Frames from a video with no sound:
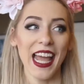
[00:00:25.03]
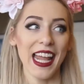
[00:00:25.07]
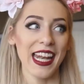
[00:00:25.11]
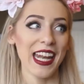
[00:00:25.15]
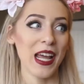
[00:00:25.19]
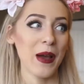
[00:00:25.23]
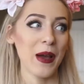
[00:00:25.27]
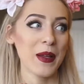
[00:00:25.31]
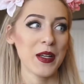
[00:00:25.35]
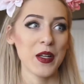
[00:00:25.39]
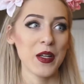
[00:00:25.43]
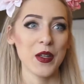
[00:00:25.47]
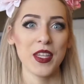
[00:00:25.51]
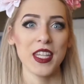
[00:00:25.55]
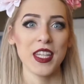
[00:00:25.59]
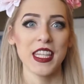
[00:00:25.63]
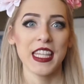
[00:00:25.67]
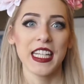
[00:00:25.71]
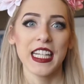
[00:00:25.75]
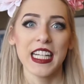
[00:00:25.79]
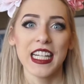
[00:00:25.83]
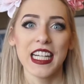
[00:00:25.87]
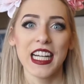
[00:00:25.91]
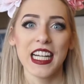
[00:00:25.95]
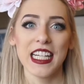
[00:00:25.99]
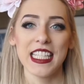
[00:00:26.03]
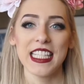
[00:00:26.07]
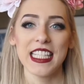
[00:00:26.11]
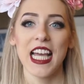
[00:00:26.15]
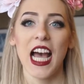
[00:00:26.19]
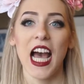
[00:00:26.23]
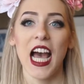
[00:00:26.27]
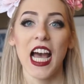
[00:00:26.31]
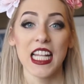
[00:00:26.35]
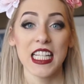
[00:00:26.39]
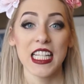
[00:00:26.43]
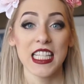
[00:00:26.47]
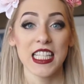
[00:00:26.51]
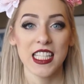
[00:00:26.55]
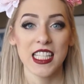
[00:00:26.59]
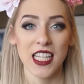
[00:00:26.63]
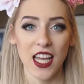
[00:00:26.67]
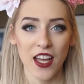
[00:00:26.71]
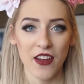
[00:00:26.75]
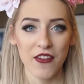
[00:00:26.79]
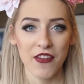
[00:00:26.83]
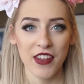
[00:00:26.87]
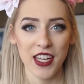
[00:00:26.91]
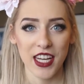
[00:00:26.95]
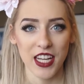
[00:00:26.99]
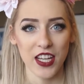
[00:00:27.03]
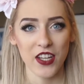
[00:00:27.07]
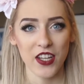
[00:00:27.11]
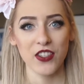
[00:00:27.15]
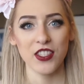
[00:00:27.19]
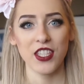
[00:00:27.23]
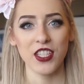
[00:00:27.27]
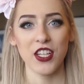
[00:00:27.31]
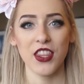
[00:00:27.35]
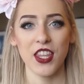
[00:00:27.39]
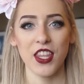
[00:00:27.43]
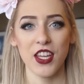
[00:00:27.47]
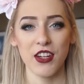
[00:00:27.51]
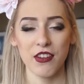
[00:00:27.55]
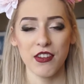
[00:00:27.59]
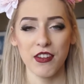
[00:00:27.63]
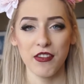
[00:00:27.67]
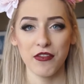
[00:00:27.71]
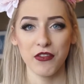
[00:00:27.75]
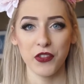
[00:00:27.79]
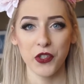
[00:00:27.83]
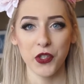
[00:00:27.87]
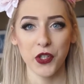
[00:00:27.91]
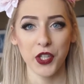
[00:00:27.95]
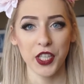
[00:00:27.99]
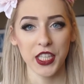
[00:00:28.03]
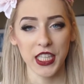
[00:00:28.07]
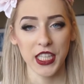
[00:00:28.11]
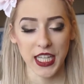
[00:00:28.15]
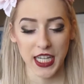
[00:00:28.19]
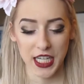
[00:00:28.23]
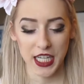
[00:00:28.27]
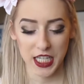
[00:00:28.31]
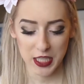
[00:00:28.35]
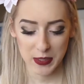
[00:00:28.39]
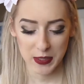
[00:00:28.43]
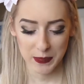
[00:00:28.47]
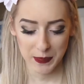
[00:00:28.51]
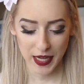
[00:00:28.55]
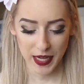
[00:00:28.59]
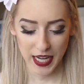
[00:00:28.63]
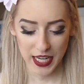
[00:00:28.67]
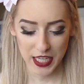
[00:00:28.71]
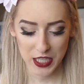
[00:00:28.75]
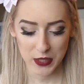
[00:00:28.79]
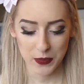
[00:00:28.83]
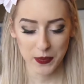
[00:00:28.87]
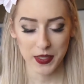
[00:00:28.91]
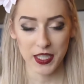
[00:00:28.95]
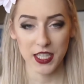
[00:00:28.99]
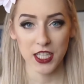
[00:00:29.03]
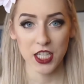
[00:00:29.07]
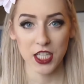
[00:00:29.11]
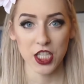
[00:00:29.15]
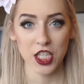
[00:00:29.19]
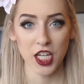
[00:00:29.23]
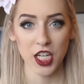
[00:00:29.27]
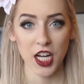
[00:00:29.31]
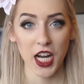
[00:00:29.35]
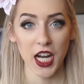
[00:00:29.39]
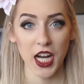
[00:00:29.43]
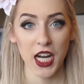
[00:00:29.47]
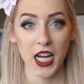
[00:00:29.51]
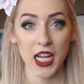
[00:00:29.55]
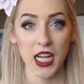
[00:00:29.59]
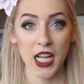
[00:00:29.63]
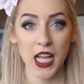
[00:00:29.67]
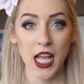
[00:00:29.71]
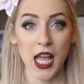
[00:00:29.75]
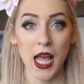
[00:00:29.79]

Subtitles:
Now I know that there are tons of videos out there for floral ears, but I just wanted to share